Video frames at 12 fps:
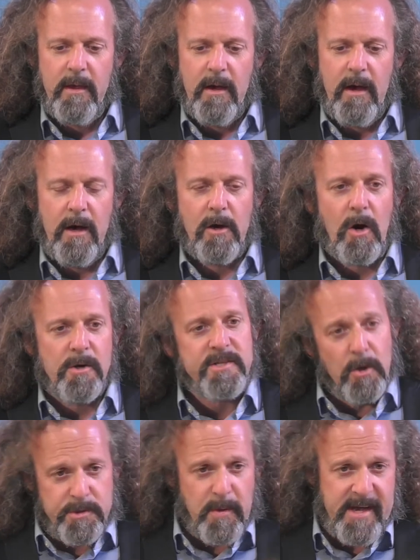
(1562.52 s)
Garth's
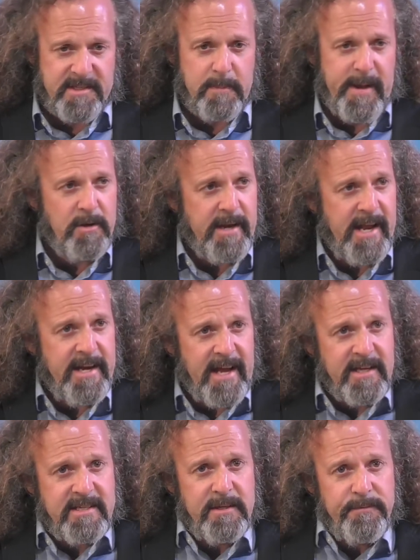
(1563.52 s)
also asked about net
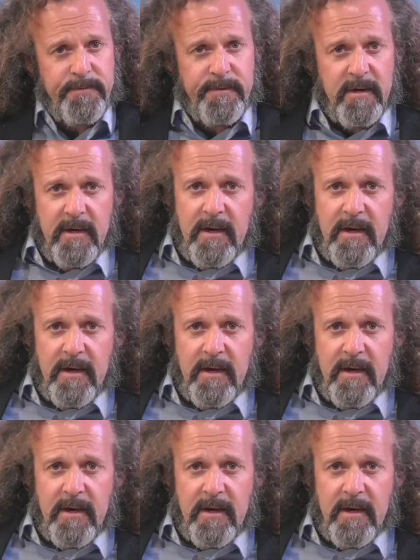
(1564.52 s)
negative.